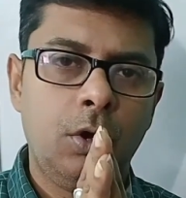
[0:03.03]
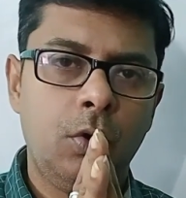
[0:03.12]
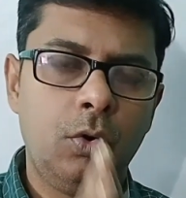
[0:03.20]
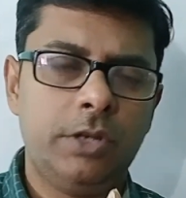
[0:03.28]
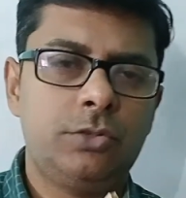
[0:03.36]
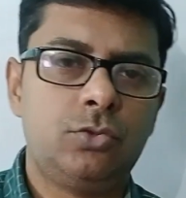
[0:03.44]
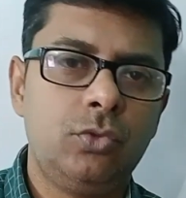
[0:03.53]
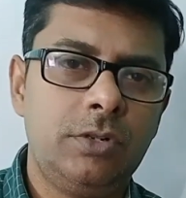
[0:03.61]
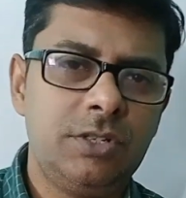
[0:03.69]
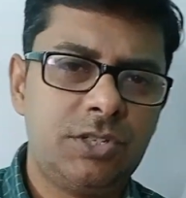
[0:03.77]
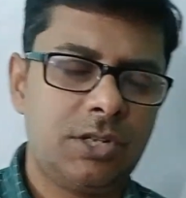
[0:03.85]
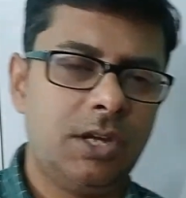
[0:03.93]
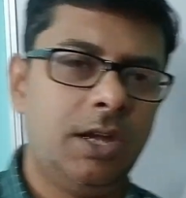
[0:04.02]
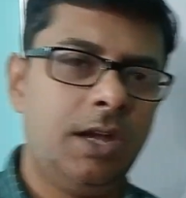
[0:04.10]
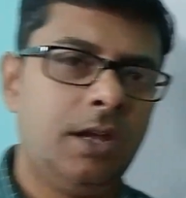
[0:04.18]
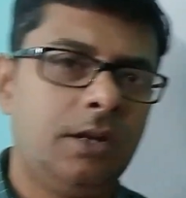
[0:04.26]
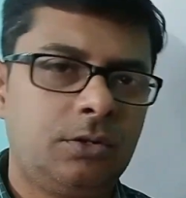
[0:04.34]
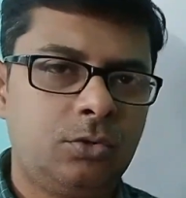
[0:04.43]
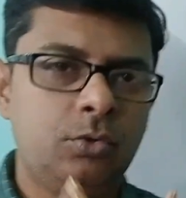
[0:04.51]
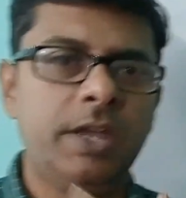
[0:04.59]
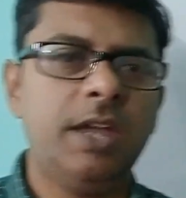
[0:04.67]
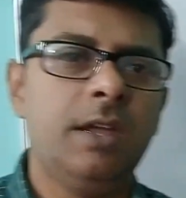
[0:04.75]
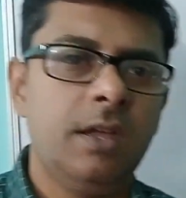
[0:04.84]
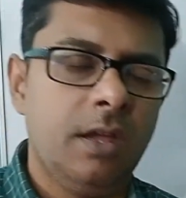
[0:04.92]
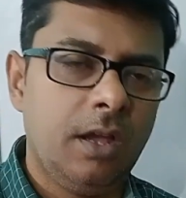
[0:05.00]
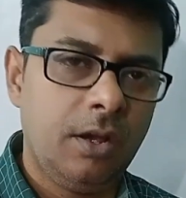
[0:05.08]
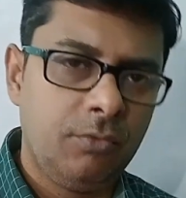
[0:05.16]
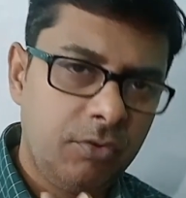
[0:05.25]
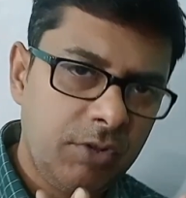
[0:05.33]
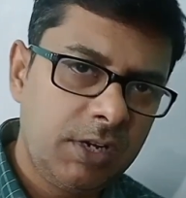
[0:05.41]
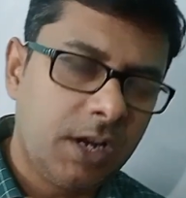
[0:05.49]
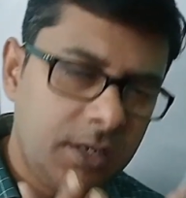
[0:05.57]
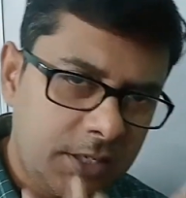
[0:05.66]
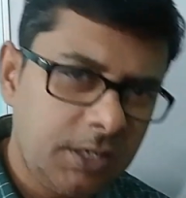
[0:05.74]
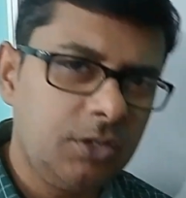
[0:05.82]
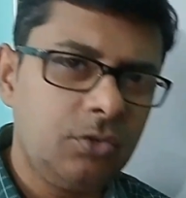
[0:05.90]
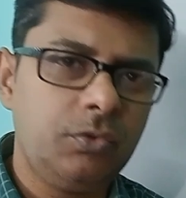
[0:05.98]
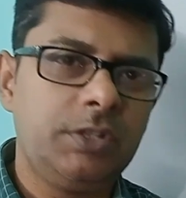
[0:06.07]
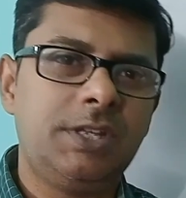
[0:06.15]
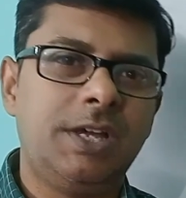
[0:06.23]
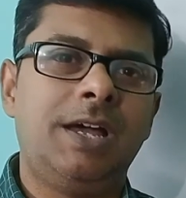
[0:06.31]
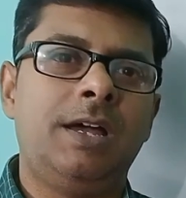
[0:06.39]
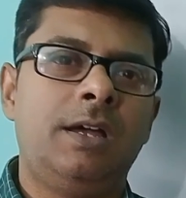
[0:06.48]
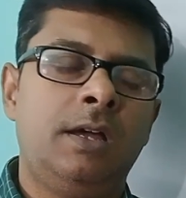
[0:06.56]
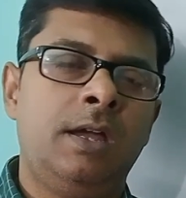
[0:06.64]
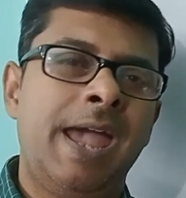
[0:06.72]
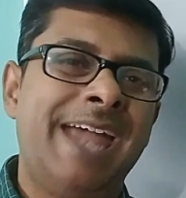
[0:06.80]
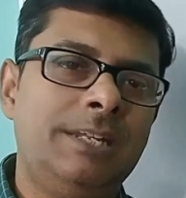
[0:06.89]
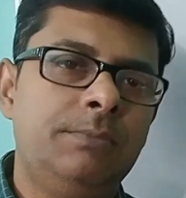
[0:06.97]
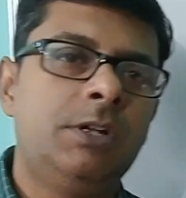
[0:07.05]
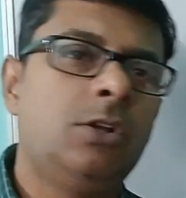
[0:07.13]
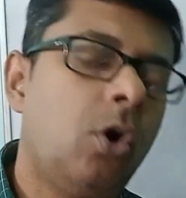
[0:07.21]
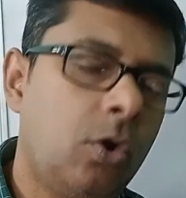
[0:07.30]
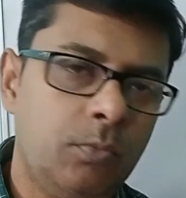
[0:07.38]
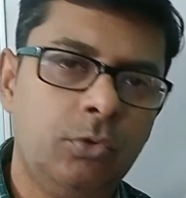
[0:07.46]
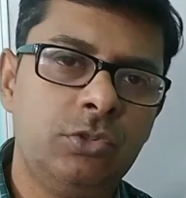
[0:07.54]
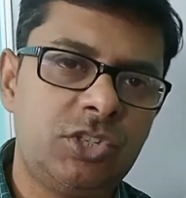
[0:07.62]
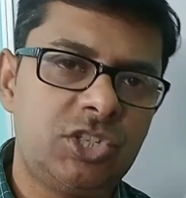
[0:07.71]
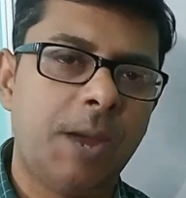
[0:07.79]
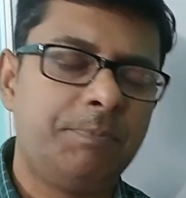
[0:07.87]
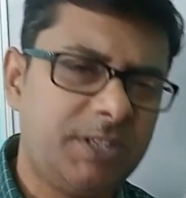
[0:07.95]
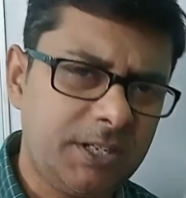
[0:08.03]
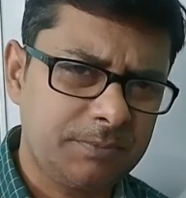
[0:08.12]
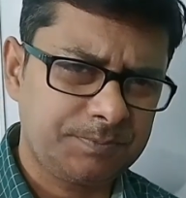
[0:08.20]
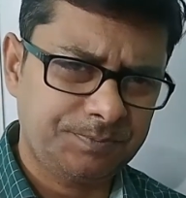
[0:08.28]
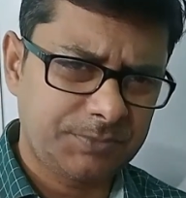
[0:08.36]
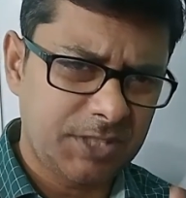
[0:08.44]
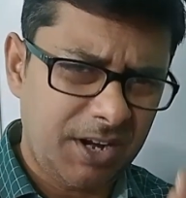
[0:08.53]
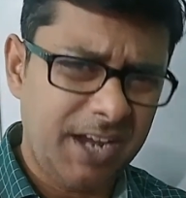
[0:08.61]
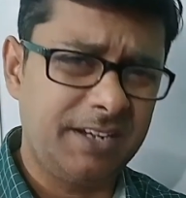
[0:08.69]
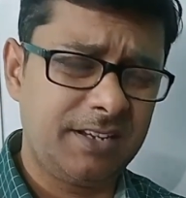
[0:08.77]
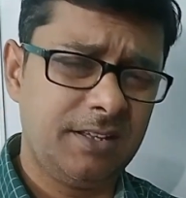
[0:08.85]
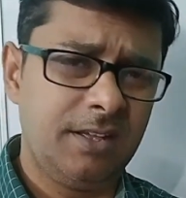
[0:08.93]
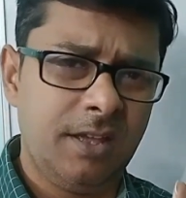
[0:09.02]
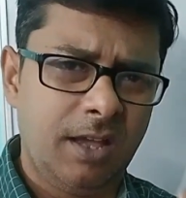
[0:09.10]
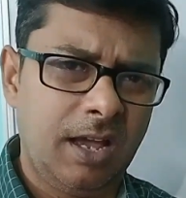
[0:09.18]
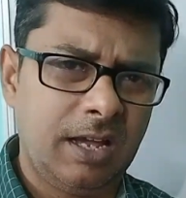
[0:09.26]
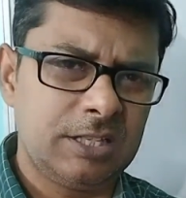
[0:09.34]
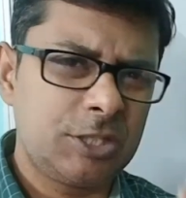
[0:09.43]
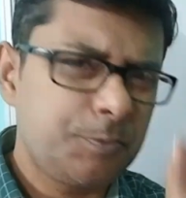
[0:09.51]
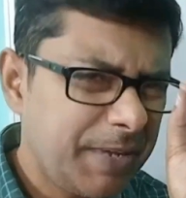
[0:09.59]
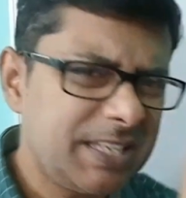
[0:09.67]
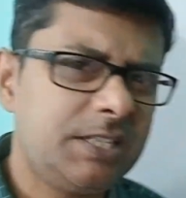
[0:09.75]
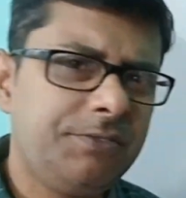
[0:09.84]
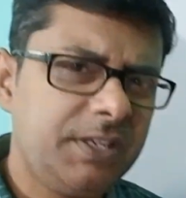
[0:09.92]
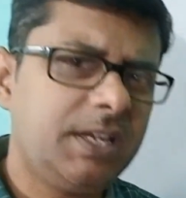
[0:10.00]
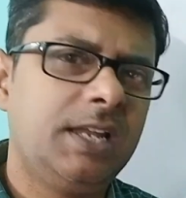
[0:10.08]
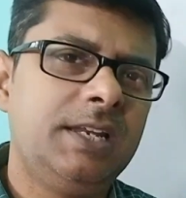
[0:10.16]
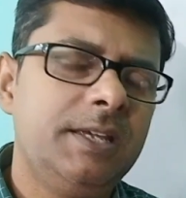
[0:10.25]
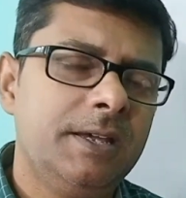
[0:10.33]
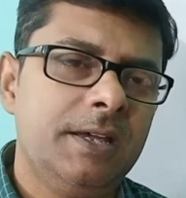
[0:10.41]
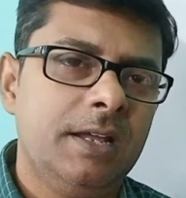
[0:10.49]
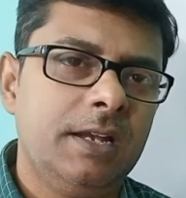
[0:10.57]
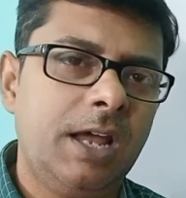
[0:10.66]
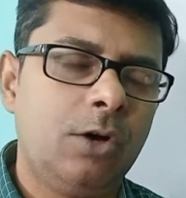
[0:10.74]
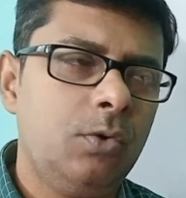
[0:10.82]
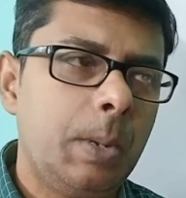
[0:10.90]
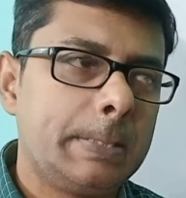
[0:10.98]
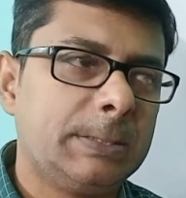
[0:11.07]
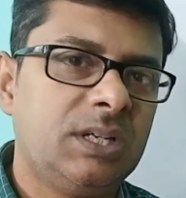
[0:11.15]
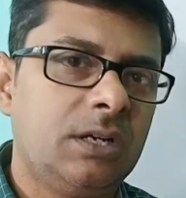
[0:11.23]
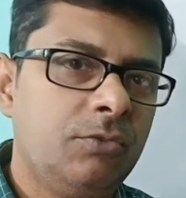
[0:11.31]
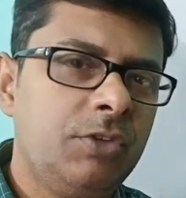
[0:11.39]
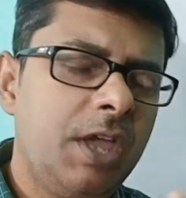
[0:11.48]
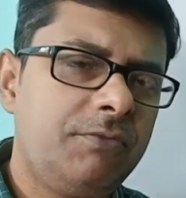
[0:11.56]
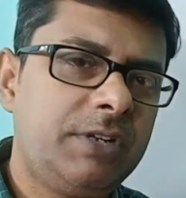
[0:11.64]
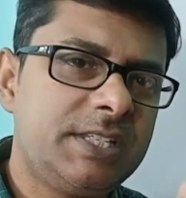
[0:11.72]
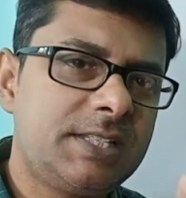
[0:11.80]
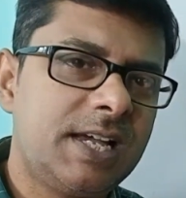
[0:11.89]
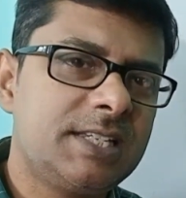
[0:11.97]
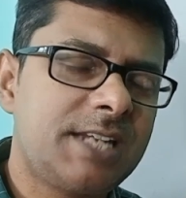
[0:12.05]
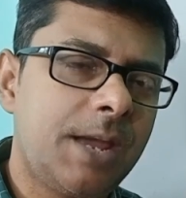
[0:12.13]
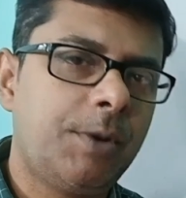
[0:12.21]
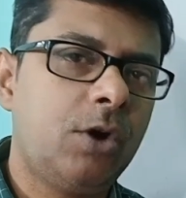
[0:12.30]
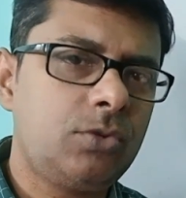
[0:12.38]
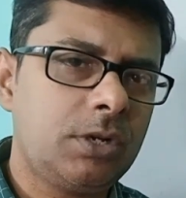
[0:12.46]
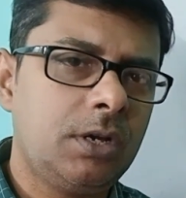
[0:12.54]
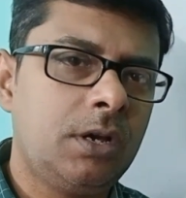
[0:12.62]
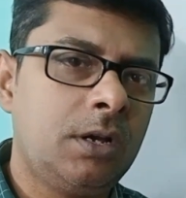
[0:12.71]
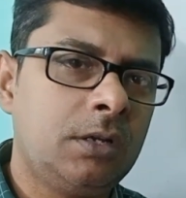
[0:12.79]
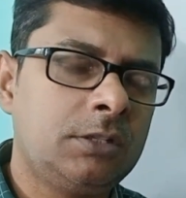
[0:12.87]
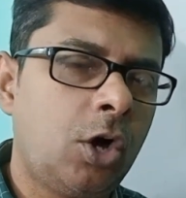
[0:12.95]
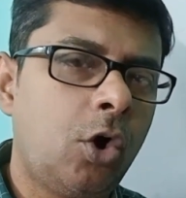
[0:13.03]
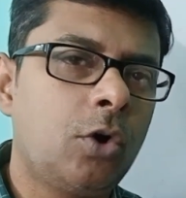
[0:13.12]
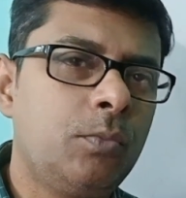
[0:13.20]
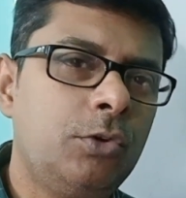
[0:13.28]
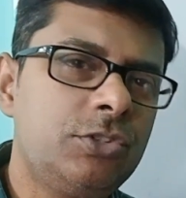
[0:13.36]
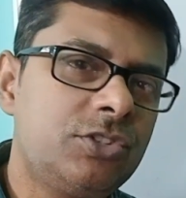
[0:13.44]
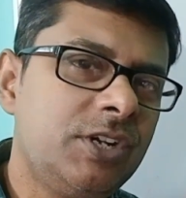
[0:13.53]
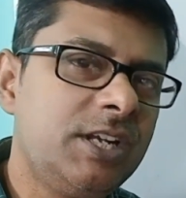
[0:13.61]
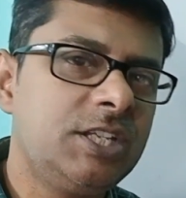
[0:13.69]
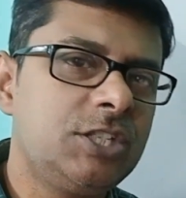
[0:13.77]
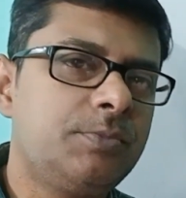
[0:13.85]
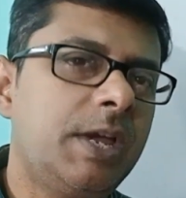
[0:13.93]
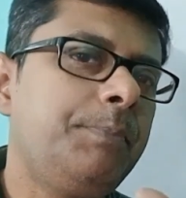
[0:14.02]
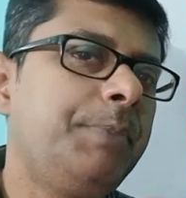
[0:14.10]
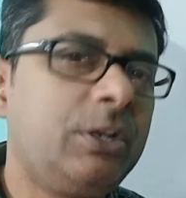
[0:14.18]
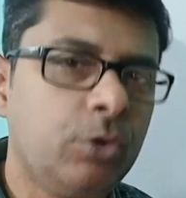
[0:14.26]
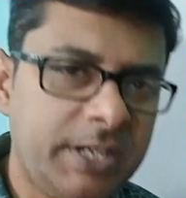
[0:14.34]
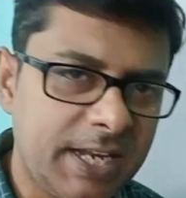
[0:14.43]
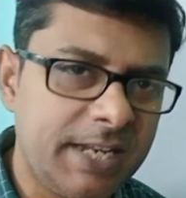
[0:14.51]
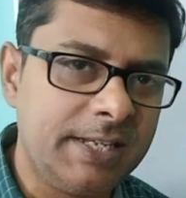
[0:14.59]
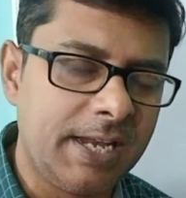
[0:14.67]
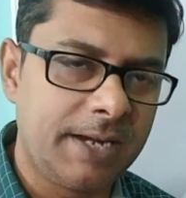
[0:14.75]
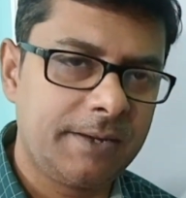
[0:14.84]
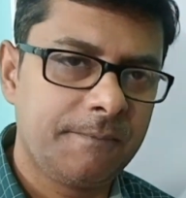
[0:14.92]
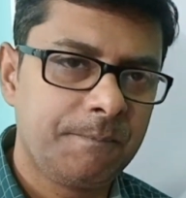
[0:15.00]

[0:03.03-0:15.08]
Okay, students, today we will continue with the animal hormones chapter, right? Specifically, now we have discussed about the hormones released by pituitary gland.